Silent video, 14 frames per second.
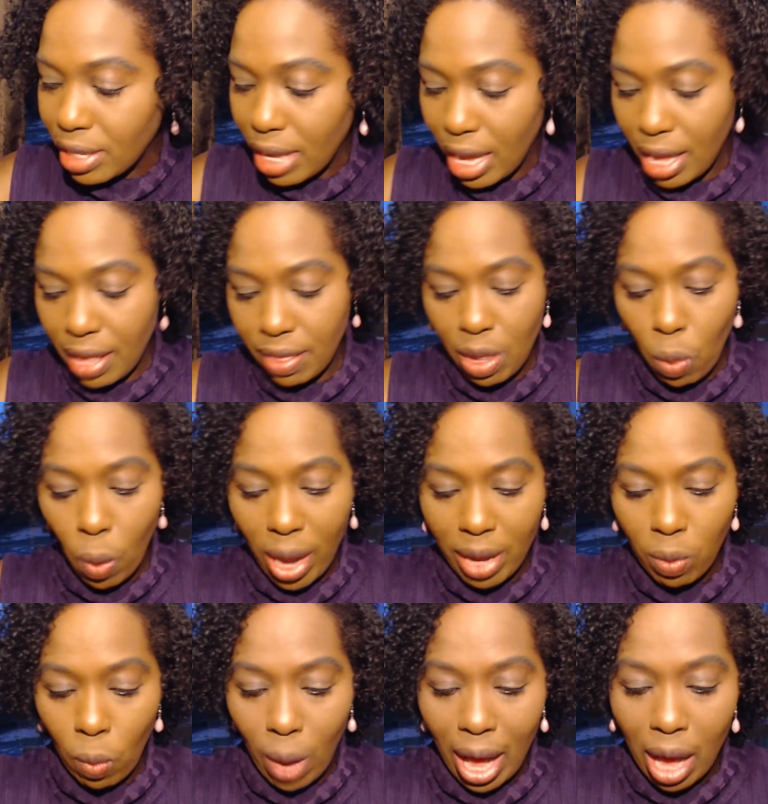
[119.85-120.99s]
in the Wet
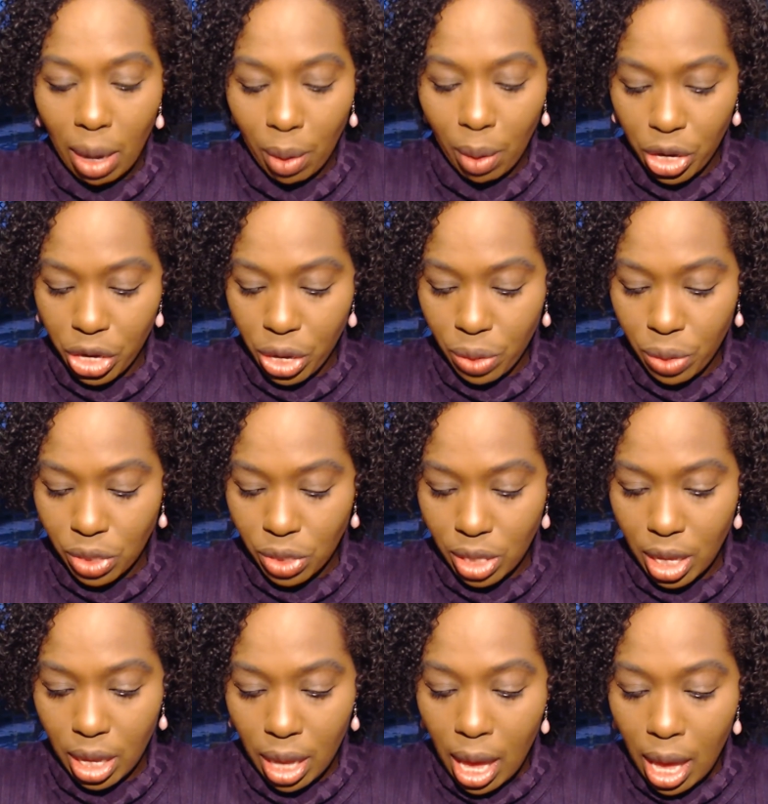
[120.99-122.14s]
n Wild. I'm going to use
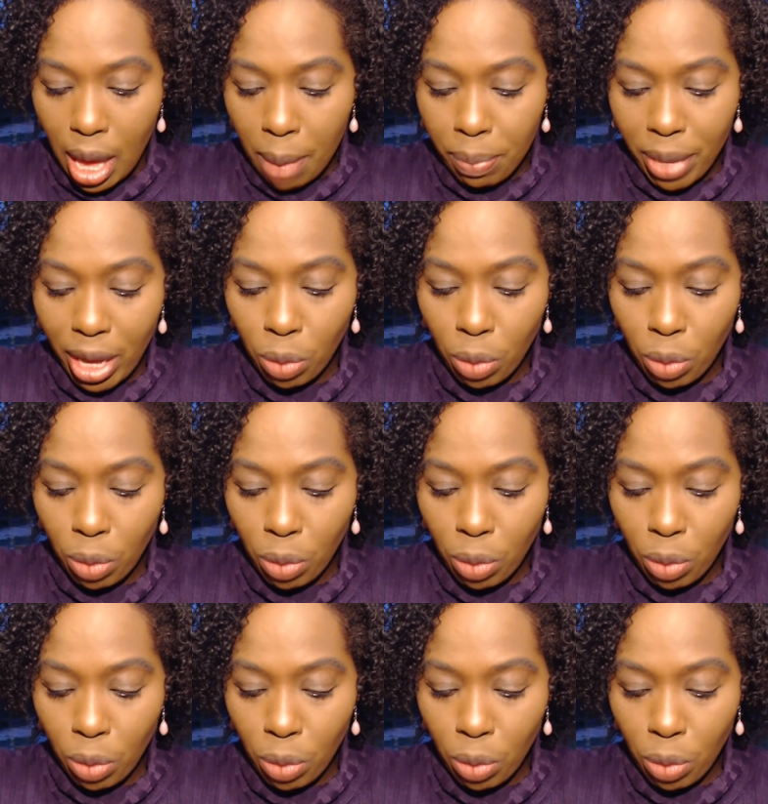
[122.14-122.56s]
the Petal